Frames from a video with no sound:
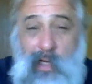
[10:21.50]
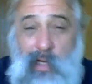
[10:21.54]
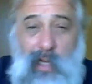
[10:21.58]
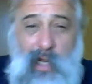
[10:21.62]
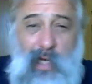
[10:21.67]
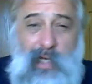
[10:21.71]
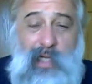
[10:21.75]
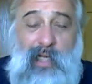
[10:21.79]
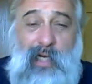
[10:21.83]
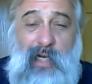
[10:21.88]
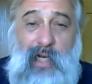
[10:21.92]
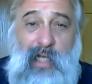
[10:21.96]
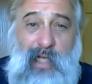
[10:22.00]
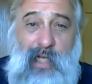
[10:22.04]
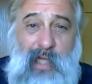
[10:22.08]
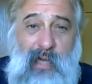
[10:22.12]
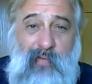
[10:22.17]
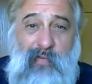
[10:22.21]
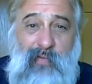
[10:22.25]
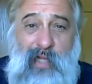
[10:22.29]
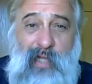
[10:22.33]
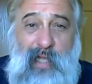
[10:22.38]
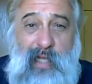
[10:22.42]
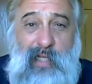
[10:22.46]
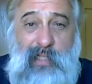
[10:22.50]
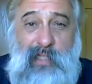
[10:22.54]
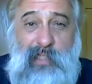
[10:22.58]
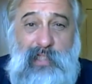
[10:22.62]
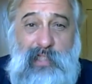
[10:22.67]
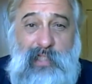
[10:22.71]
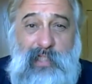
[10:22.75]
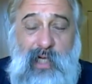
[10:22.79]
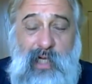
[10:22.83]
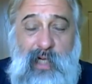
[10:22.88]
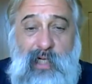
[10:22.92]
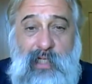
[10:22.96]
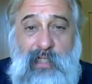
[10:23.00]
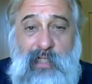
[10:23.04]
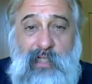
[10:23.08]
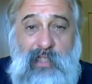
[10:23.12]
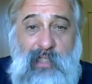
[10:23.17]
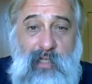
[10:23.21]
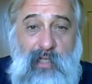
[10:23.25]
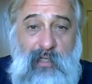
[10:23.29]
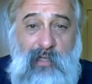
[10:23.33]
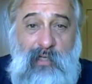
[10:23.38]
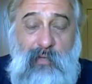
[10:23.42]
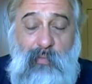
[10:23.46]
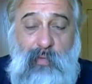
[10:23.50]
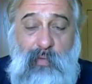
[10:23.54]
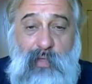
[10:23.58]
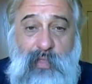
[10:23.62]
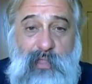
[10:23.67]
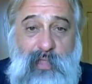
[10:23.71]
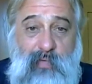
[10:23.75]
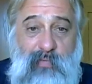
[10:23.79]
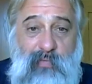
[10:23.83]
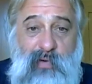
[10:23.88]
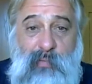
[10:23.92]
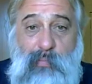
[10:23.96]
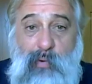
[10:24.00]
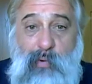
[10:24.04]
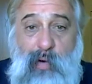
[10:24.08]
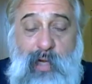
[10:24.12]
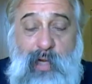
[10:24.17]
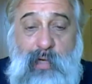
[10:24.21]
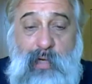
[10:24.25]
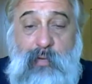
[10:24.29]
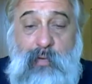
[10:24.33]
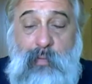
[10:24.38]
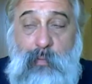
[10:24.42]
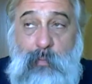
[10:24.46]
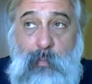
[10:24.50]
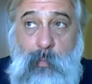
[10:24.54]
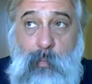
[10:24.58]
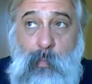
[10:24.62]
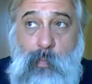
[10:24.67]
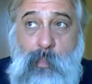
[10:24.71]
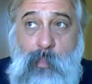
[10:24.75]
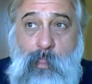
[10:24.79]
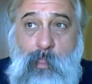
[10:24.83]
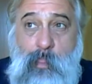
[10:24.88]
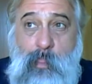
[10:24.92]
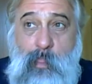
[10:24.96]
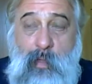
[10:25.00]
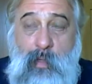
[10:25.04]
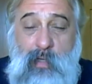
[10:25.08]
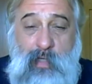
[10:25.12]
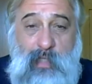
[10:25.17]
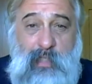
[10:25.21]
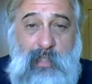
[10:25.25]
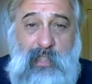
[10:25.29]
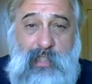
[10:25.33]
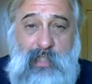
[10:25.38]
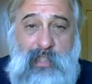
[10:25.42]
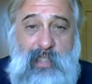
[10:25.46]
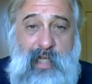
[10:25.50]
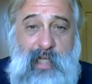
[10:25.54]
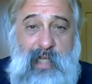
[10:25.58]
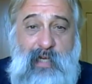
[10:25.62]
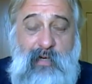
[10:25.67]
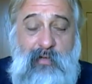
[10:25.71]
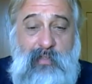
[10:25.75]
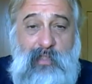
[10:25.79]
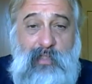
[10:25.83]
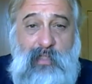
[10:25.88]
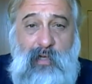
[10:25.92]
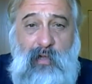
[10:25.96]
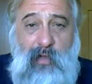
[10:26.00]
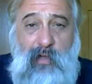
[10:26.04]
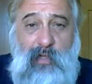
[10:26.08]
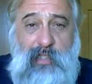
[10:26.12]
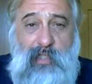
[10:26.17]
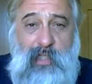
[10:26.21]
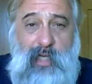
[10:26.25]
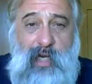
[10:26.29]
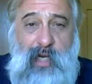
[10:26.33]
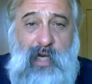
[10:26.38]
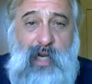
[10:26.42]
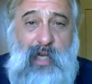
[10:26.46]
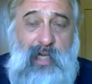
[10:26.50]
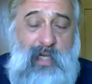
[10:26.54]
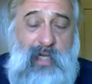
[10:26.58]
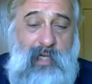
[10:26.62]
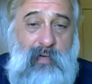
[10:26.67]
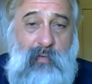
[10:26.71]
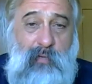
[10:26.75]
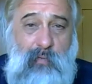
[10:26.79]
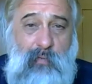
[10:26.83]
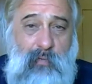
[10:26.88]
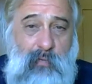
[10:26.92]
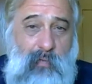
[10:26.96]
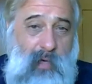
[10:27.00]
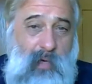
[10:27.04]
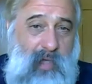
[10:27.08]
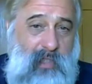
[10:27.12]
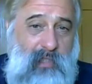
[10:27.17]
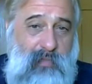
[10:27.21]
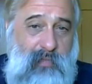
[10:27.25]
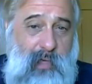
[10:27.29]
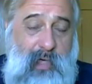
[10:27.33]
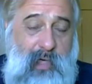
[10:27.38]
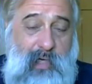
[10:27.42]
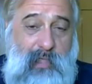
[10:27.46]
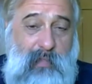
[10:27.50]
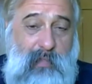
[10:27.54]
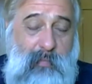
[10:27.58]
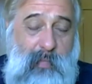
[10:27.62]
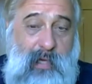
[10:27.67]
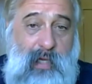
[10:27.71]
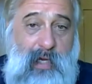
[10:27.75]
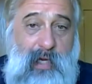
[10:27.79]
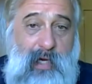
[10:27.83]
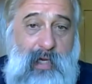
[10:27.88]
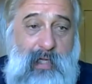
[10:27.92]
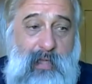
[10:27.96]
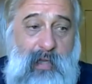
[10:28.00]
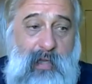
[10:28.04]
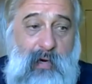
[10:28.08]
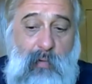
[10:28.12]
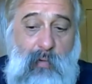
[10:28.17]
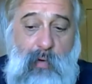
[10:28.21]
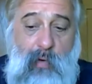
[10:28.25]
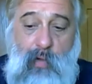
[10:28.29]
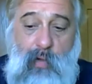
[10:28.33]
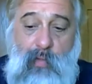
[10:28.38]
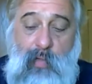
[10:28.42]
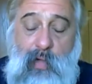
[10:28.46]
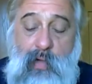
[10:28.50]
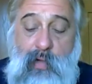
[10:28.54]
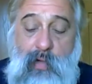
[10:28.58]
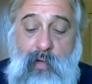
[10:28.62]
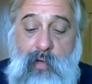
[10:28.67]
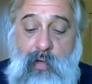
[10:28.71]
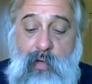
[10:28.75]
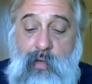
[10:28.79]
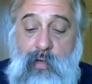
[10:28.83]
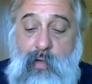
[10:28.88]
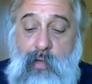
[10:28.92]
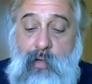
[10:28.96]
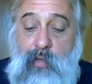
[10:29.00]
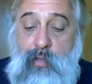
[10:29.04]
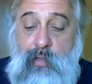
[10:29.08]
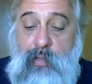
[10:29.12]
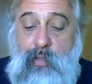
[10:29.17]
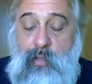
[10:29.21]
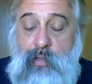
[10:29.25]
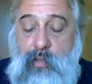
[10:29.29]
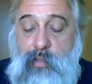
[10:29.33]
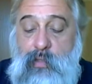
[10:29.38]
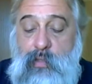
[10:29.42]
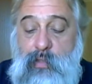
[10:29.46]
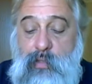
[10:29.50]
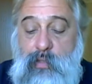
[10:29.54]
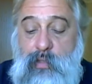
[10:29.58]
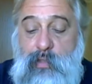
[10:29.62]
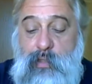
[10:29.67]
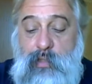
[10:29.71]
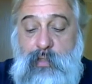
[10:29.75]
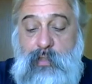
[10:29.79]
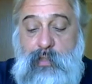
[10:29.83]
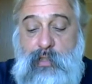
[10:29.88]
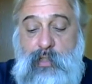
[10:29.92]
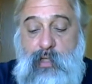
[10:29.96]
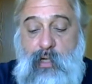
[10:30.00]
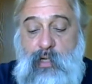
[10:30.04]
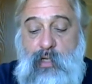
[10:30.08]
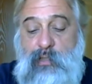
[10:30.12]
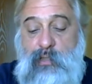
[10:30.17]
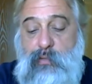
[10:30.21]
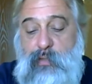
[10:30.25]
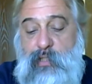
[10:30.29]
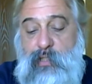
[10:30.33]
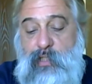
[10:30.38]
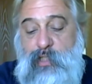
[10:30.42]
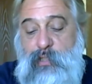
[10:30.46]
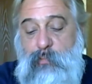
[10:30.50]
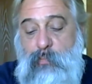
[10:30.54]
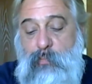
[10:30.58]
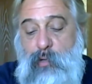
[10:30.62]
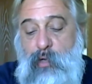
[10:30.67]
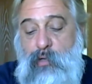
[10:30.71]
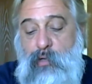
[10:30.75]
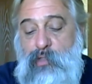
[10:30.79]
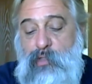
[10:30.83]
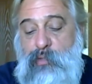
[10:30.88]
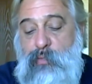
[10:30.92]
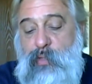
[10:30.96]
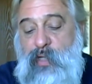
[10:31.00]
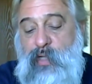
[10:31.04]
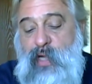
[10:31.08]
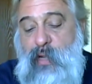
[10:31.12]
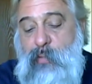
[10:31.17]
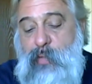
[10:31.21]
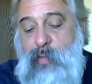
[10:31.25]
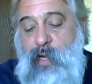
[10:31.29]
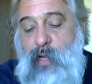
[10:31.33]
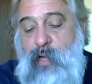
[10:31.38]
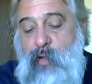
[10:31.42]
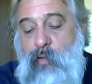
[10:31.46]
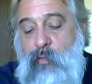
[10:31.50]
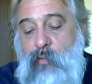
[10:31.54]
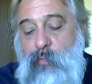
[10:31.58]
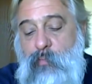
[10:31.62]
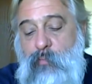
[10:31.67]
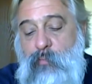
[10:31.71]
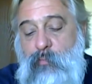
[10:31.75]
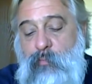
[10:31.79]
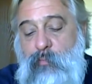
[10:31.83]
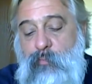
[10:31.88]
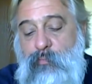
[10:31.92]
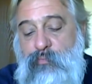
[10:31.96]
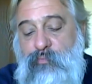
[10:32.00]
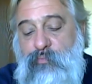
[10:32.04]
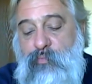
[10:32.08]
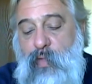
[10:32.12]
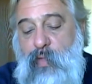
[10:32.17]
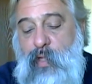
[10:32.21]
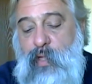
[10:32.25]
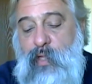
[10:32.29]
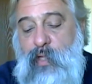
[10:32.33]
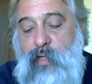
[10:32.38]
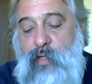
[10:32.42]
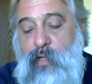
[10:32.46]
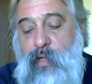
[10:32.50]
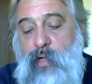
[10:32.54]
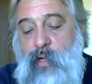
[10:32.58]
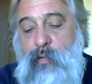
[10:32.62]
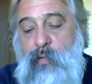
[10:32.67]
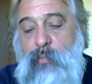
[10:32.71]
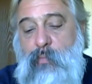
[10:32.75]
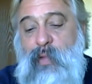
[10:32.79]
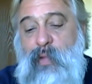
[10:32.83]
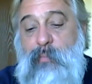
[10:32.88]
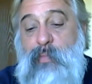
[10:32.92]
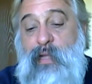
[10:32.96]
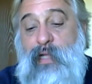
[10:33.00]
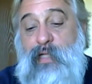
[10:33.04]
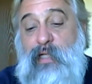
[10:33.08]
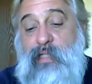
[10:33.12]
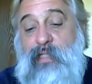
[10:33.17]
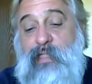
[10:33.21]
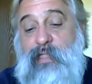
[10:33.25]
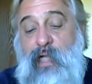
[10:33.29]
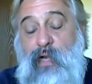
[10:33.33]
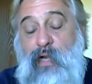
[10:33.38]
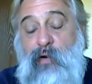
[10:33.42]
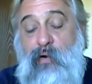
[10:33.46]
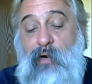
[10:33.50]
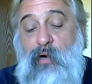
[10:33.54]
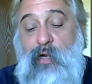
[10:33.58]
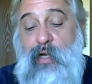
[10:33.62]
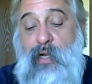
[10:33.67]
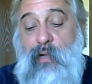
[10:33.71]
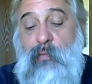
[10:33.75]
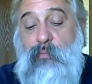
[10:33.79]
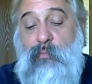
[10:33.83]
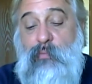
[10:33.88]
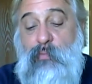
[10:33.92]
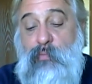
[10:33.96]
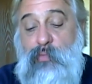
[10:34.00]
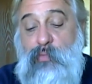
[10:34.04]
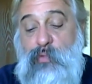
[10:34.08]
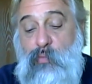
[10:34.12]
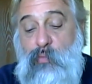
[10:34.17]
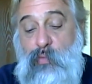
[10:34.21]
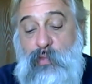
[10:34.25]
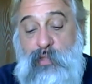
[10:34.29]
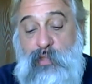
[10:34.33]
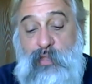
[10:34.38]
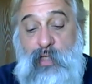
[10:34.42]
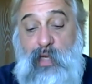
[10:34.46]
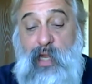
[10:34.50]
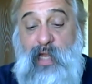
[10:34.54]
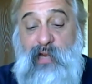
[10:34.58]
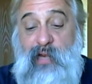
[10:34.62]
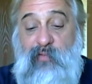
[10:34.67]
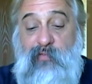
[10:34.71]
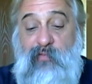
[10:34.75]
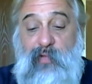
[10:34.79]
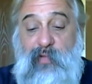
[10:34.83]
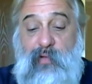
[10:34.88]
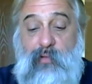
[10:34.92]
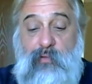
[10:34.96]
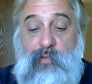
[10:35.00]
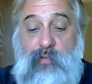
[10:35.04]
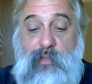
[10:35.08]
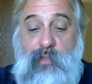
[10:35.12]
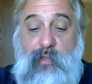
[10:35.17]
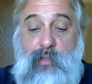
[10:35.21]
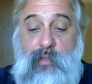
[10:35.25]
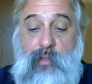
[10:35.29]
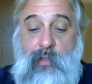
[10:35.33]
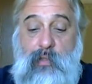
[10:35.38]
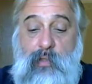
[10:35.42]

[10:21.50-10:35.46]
I'd get like every case of shotgun slug there was, every brand, just the standard slugs. And then I get, that's right at the beginning there where all the slugs with the sabots were coming out. And my biggest seller on them was the light fields.